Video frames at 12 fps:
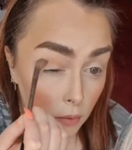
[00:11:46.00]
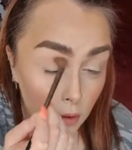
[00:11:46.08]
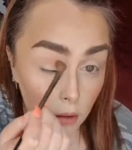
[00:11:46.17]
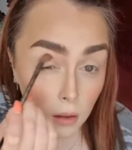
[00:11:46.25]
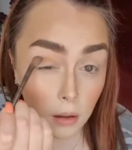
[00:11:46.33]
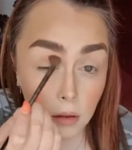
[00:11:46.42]

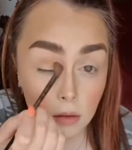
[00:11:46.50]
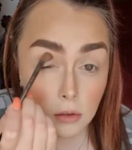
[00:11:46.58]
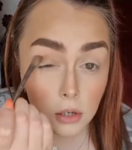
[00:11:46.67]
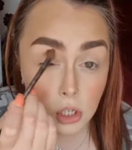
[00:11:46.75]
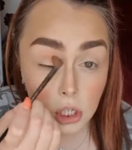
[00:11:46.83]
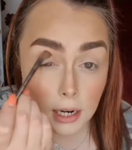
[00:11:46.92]

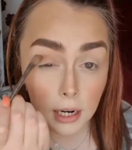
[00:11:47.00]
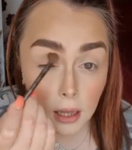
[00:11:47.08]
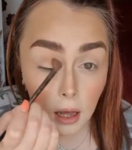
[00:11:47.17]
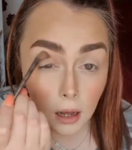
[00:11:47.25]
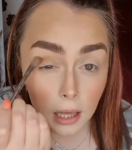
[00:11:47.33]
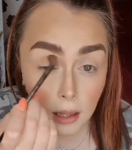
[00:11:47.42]
So just
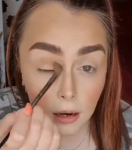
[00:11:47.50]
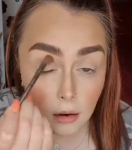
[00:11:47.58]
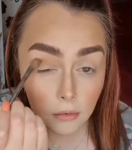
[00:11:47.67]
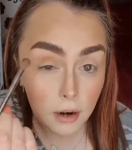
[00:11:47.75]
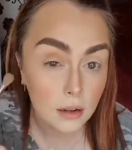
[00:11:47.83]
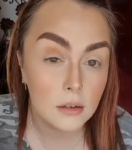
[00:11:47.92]
gently hugging
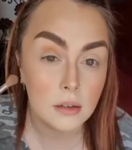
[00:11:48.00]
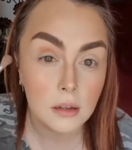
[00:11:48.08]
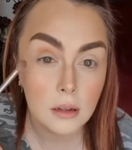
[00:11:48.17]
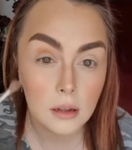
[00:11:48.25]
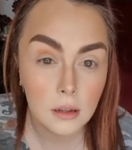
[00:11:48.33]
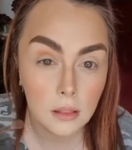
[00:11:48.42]
around
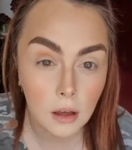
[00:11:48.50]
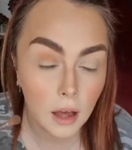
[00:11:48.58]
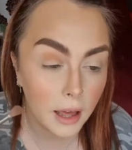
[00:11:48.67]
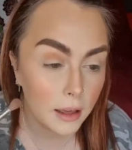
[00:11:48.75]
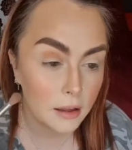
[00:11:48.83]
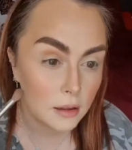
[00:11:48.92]
the
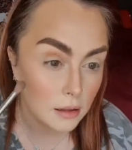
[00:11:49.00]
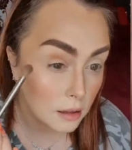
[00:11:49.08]
eye.